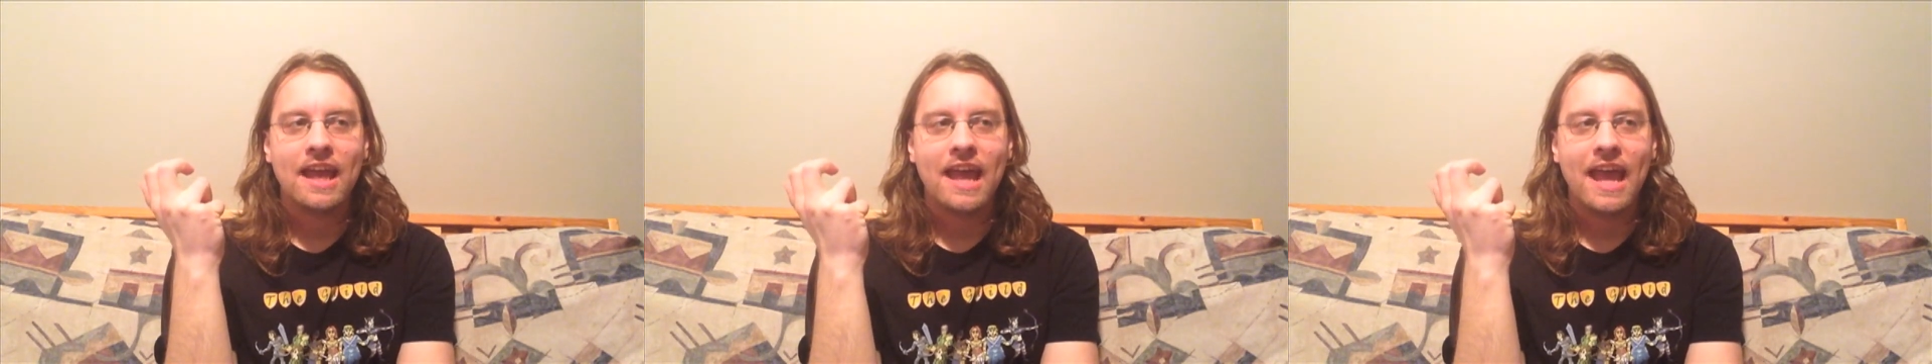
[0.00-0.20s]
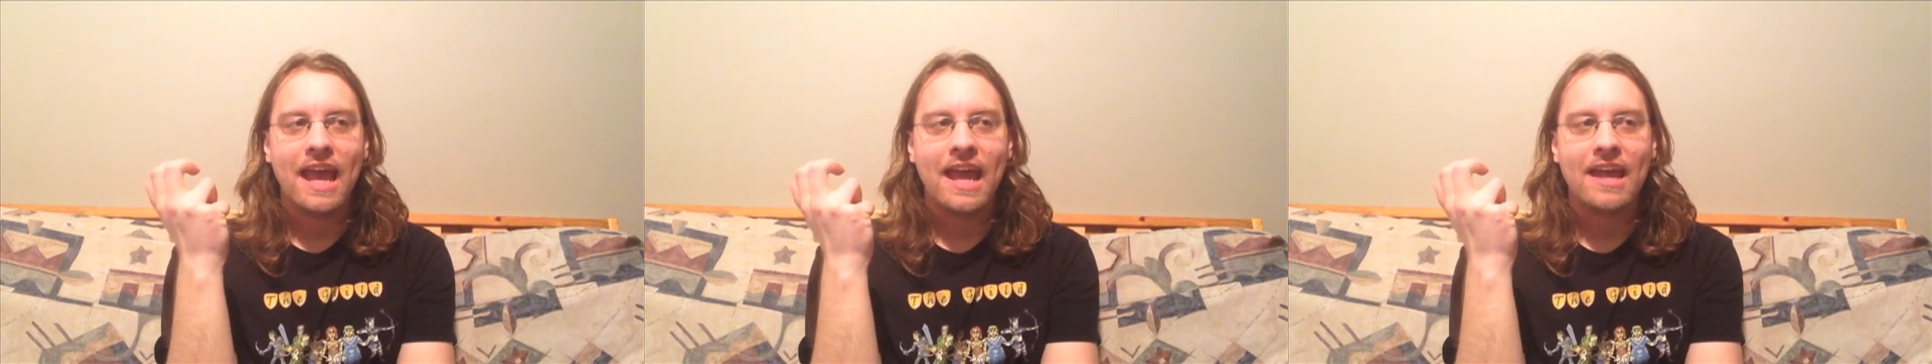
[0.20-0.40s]

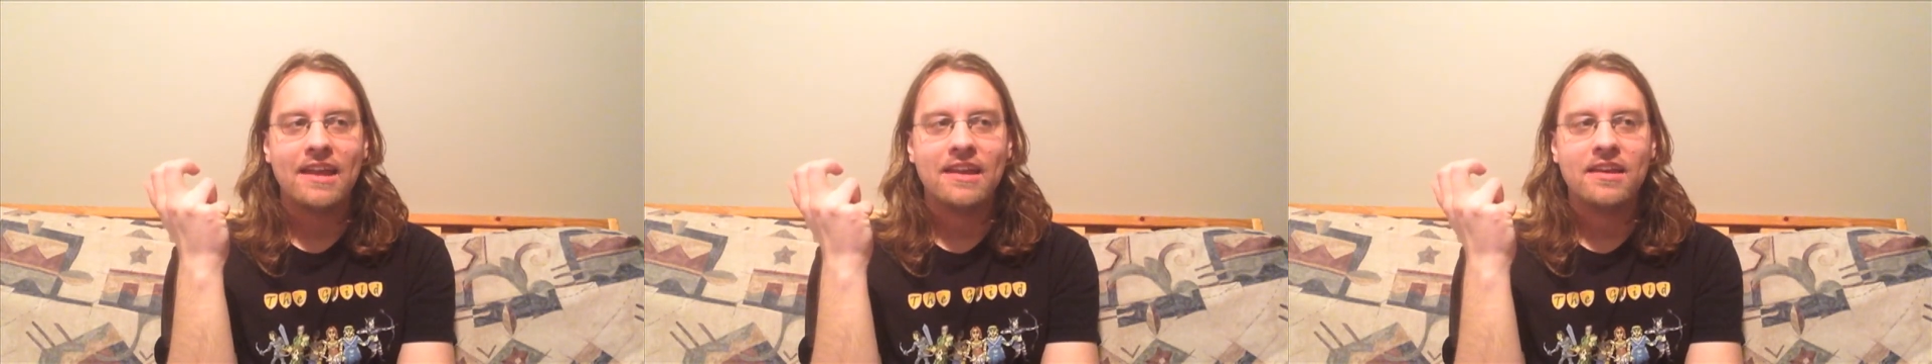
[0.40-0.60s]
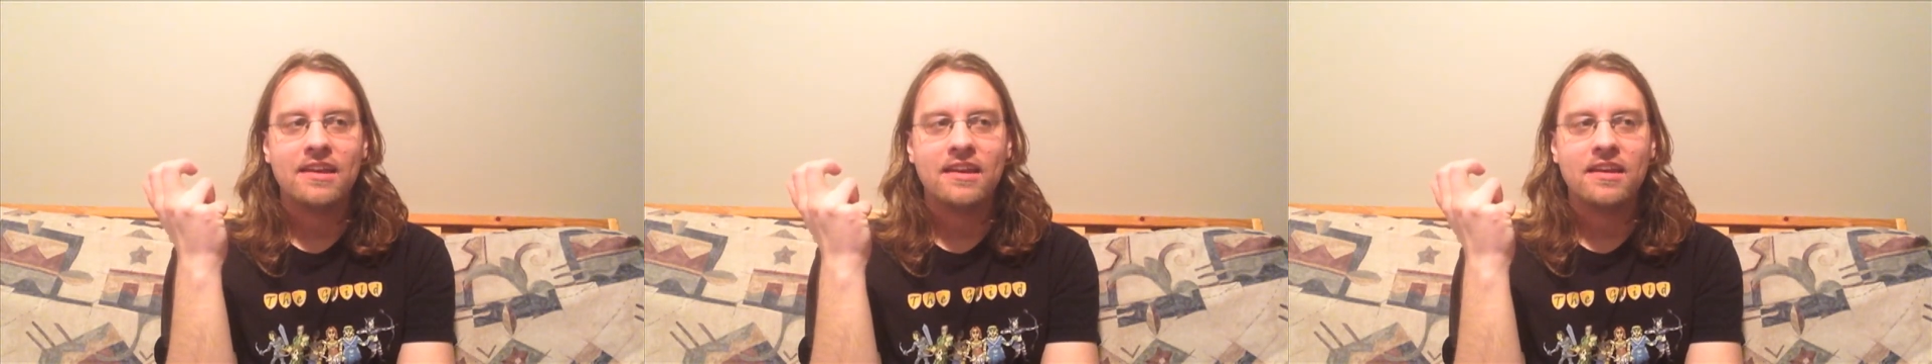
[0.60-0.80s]

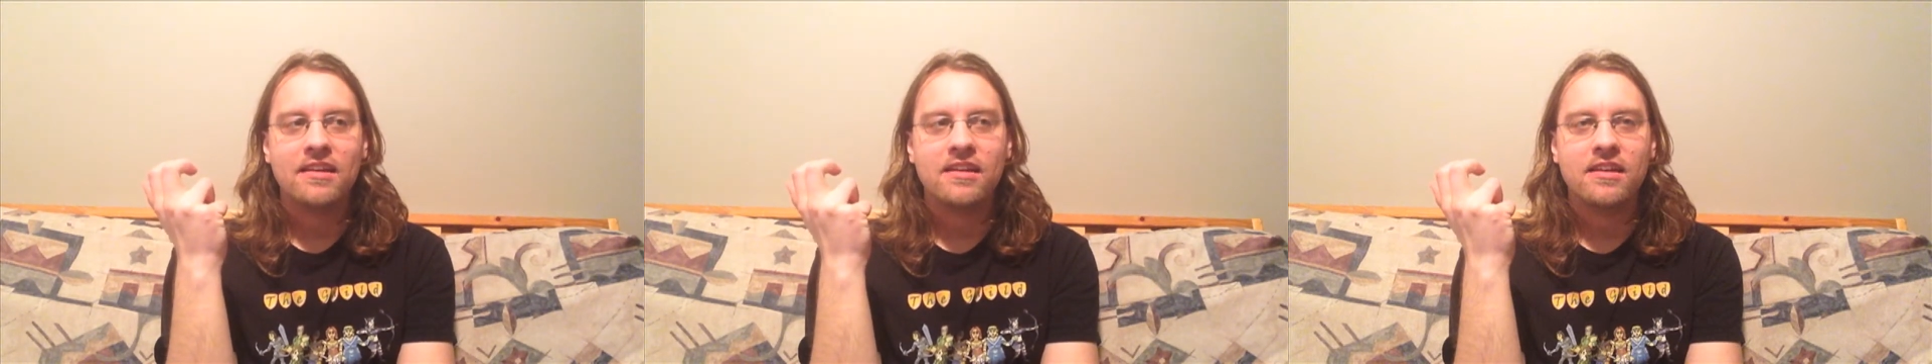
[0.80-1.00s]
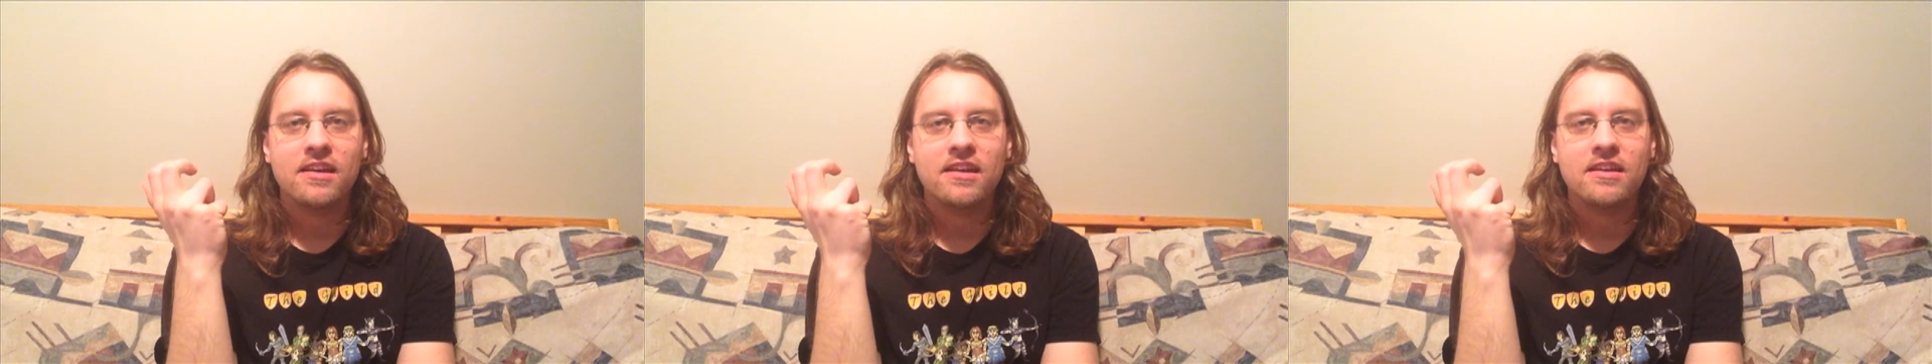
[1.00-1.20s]

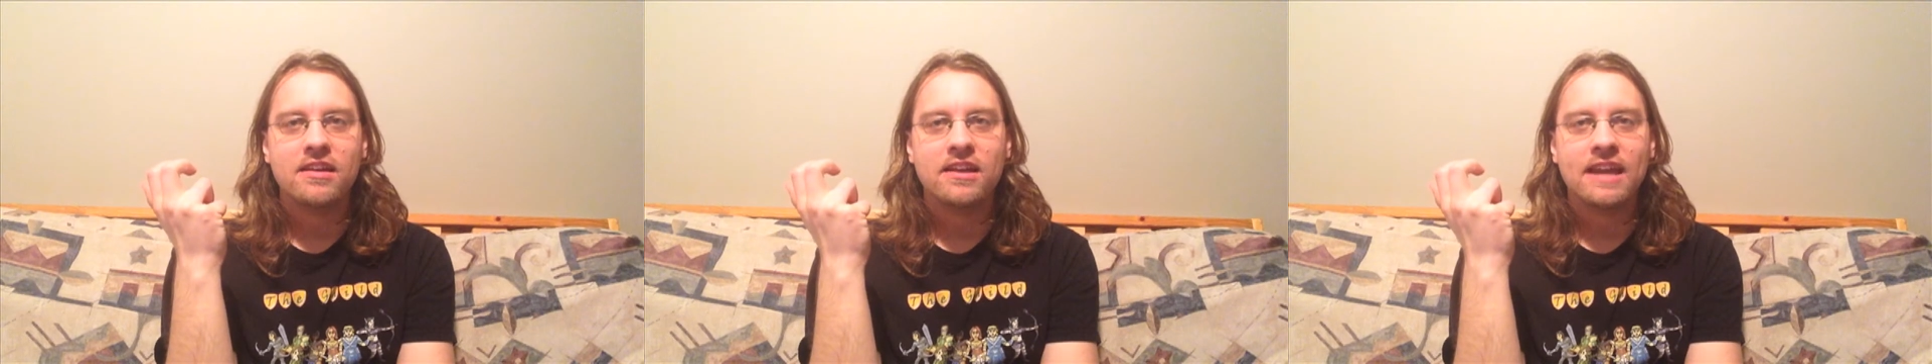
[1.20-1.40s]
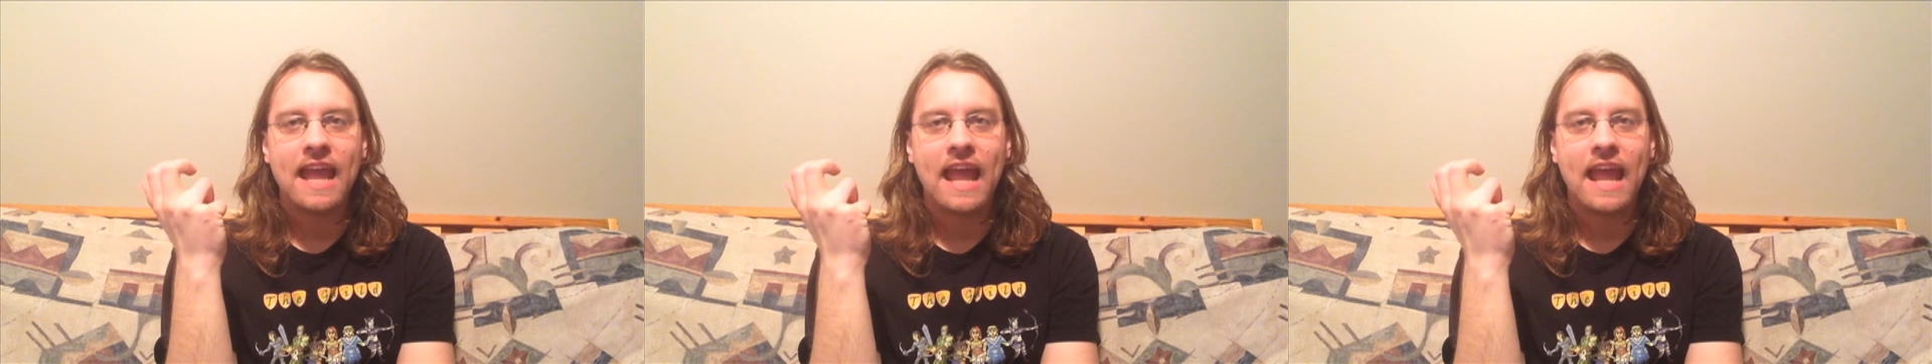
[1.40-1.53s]
and an